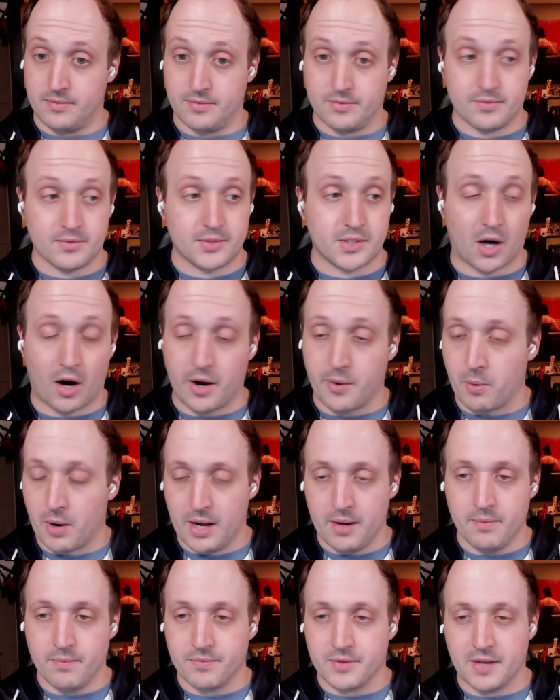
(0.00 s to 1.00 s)
Sorry,
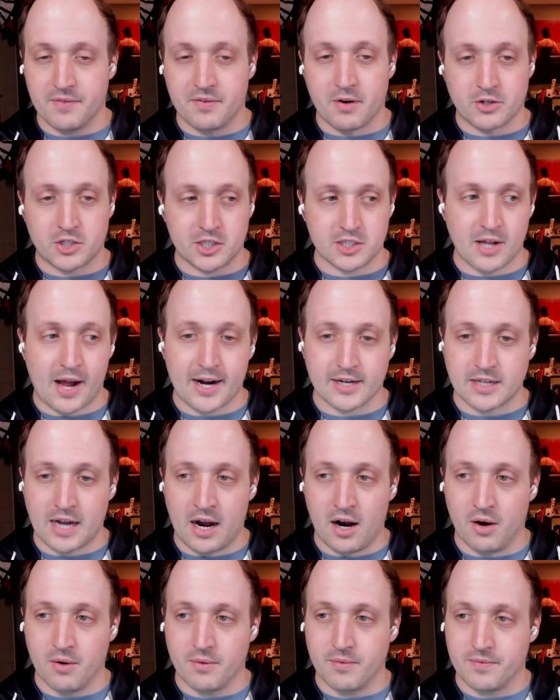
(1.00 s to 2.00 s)
what? Even though she's knocked
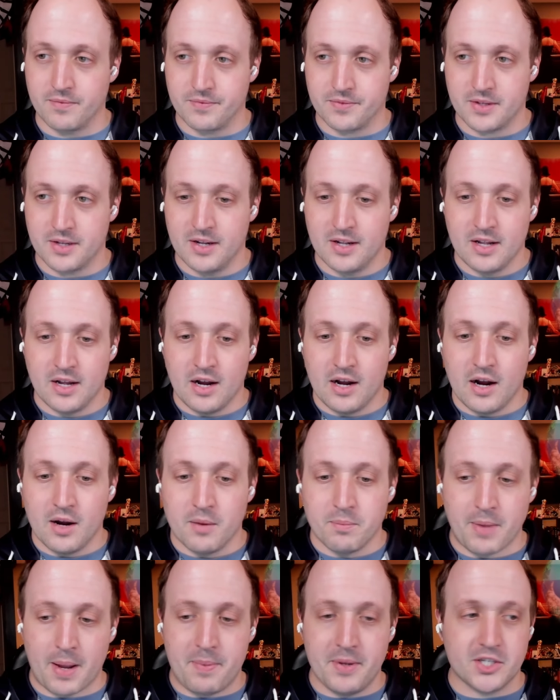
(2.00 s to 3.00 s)
out.
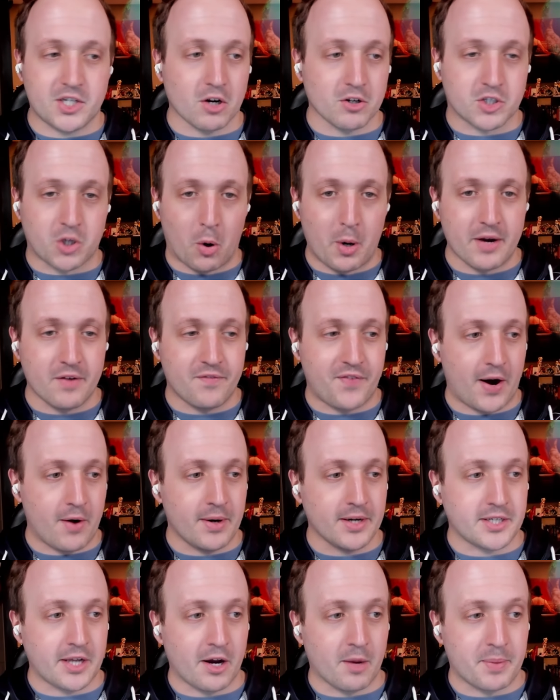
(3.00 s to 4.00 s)
Maybe she'll join
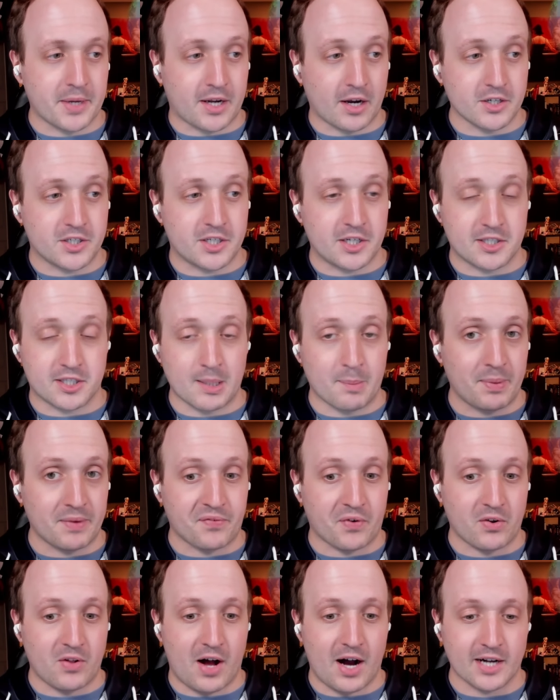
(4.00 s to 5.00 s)
Fairy Tail because she's simping
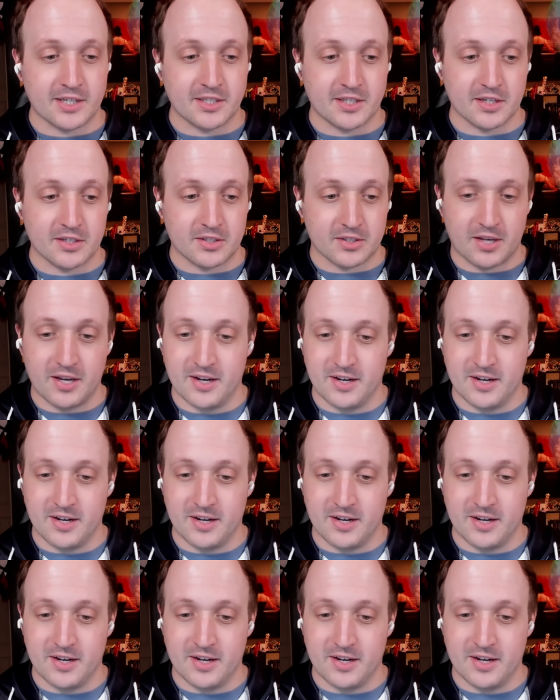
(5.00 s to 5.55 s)
for Laxus.